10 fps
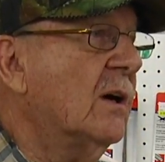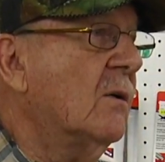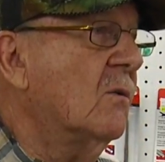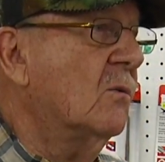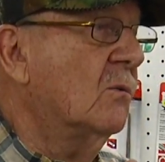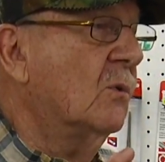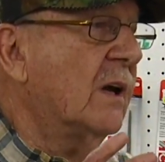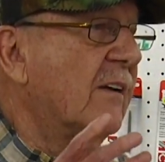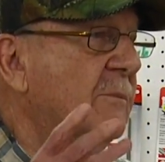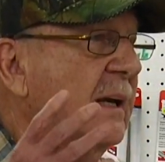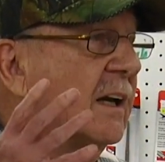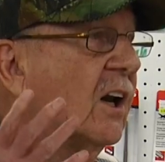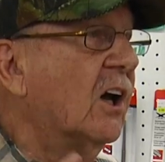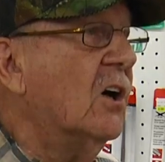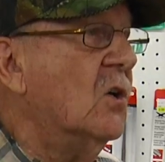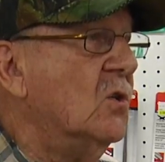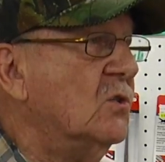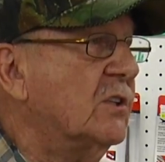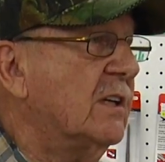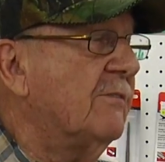would have been
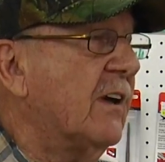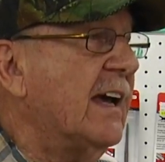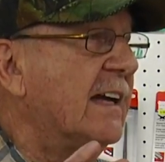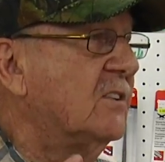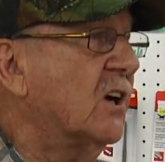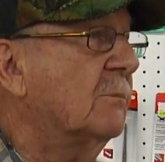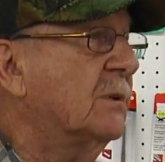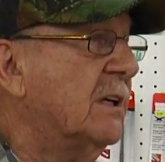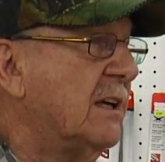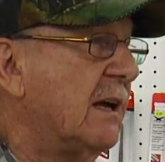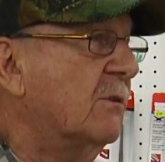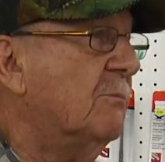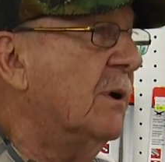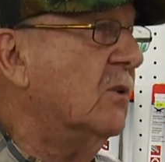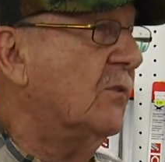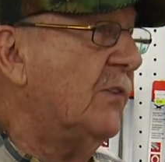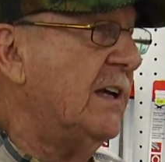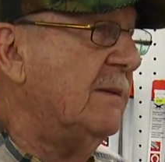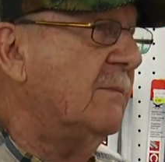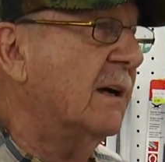closed if they hadn't jumped in here with both feet.